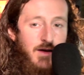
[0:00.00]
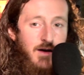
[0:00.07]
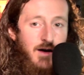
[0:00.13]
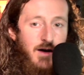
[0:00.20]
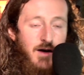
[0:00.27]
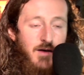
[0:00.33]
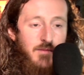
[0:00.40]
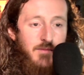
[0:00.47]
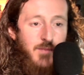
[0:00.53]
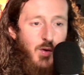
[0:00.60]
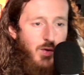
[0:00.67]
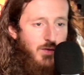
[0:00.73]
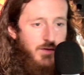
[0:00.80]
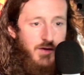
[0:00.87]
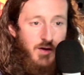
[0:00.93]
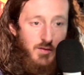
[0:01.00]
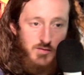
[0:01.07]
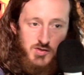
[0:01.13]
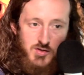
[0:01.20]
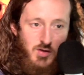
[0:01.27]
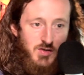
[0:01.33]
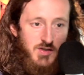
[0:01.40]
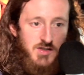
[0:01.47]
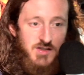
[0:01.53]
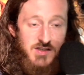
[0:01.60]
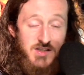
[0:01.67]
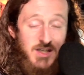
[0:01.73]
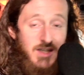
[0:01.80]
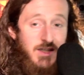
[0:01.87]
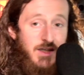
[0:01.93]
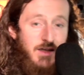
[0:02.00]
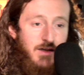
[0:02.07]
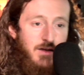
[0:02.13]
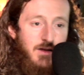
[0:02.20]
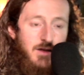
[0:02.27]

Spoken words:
or starts descending